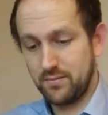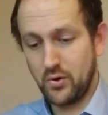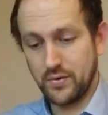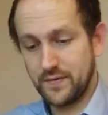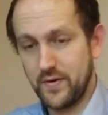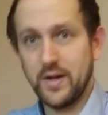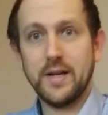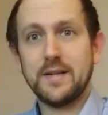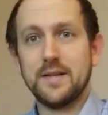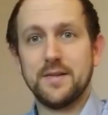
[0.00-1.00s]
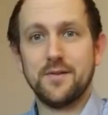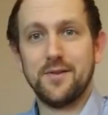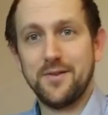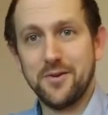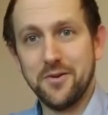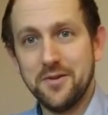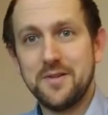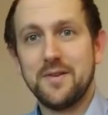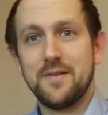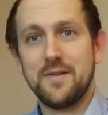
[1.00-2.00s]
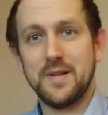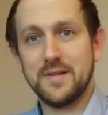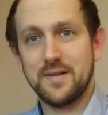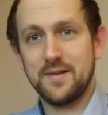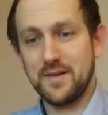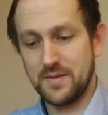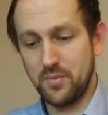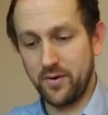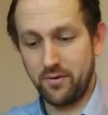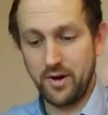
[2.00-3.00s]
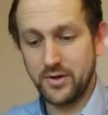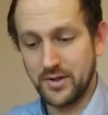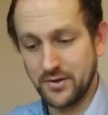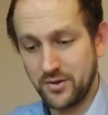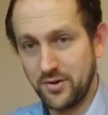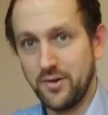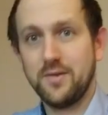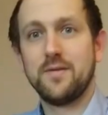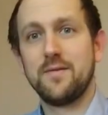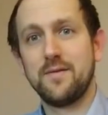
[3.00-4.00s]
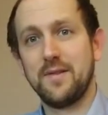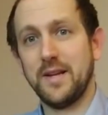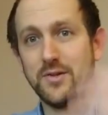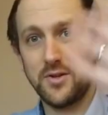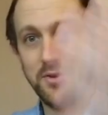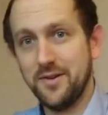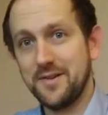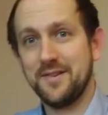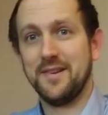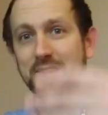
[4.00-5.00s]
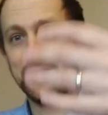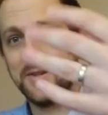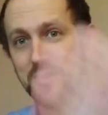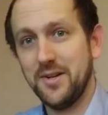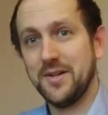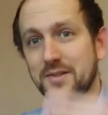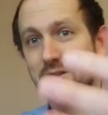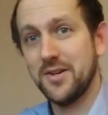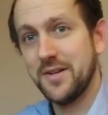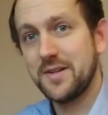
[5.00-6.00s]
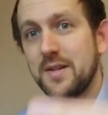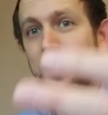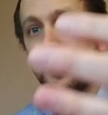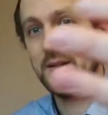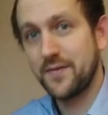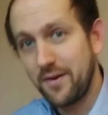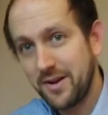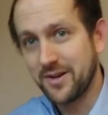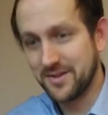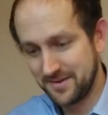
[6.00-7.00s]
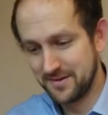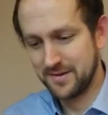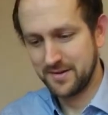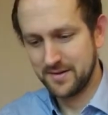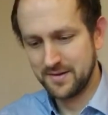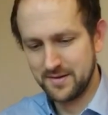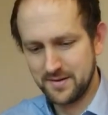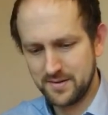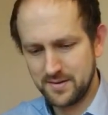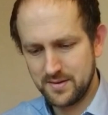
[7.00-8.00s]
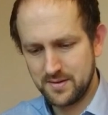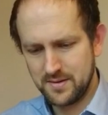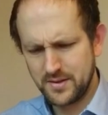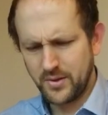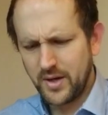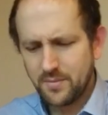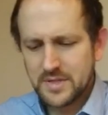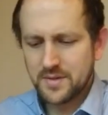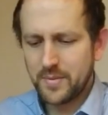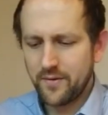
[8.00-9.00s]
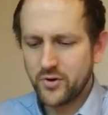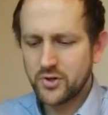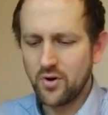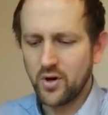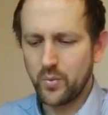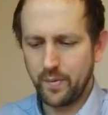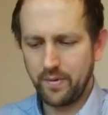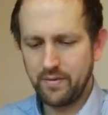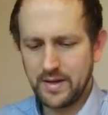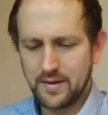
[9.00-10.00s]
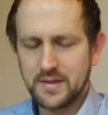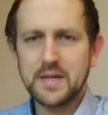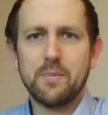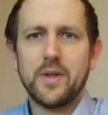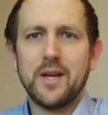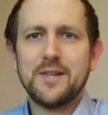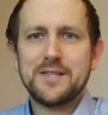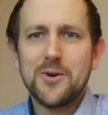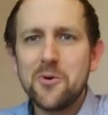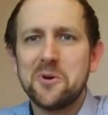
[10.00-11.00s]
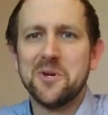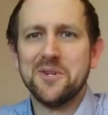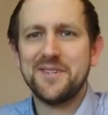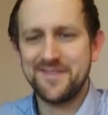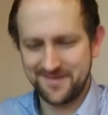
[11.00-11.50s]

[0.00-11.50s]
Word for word: God's verdict is good. This this part of creation is good. It's good. It's good. It's good. It's very good. So it comes as a bit of a shock when we read that something is not good.